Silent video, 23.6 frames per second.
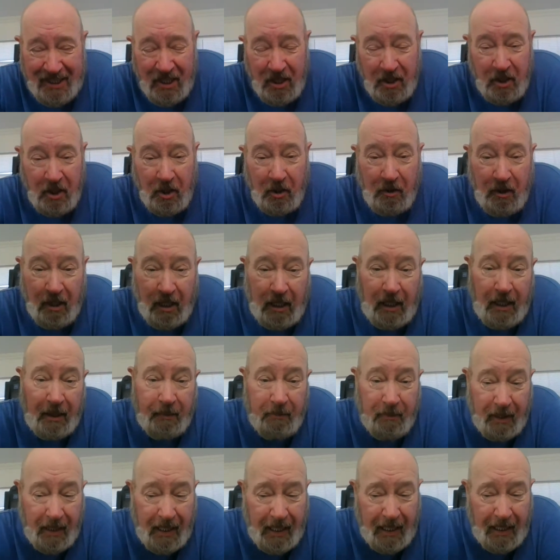You know, they claim
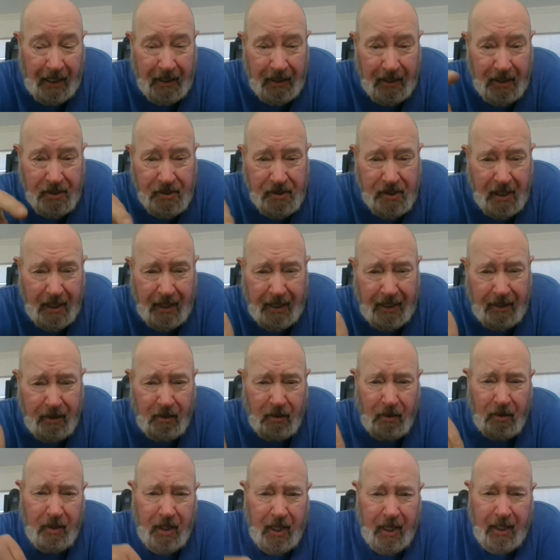the guy that designed
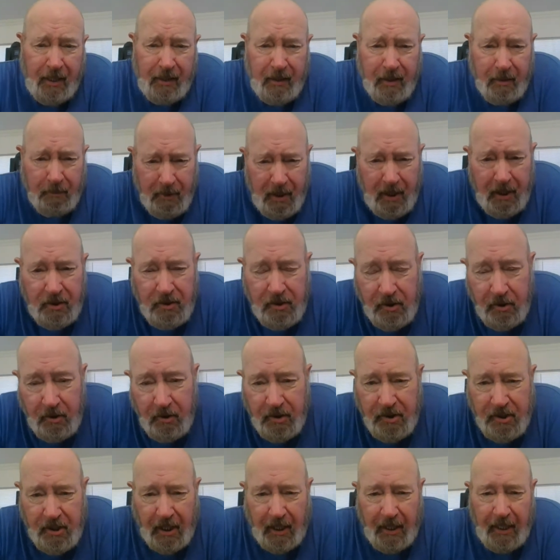all that committed
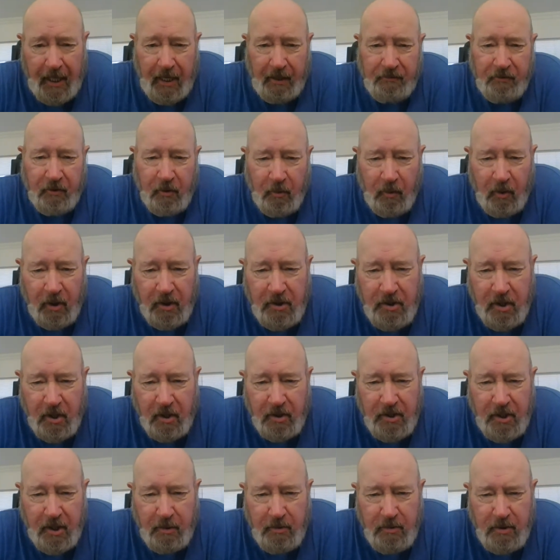suicide afterwards
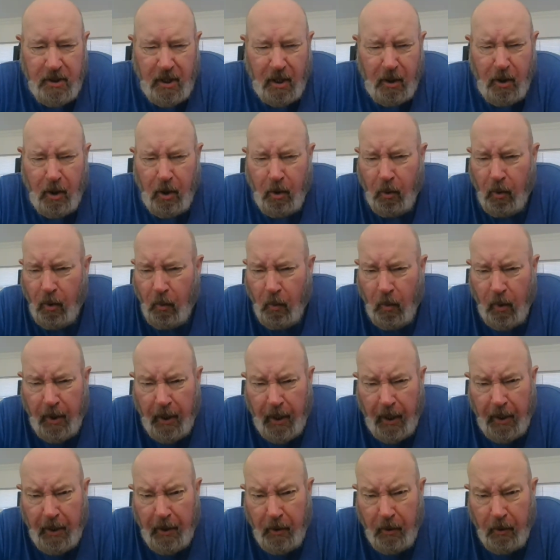because he was like, Lord, what
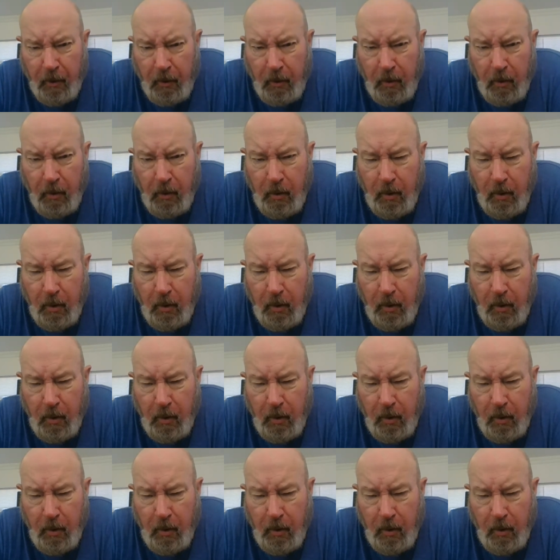did I do?